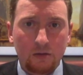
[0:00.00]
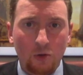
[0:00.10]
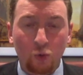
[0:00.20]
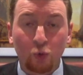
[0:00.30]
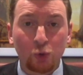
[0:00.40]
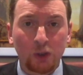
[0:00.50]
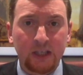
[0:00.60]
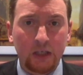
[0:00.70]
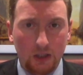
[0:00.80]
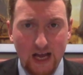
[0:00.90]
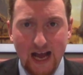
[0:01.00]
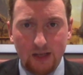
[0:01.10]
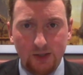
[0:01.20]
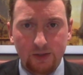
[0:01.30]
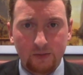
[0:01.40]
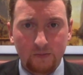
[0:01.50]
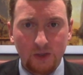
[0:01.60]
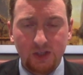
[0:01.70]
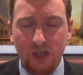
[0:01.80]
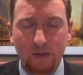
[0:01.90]
a ruling class,
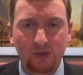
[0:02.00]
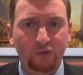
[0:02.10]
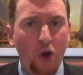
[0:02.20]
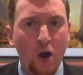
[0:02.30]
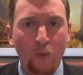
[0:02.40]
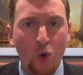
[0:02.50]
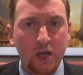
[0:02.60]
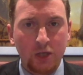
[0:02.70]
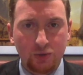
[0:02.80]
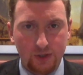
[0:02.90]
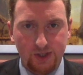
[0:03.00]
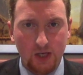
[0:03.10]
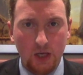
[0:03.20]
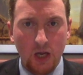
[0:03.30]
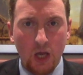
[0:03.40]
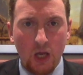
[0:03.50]
that seems far more interested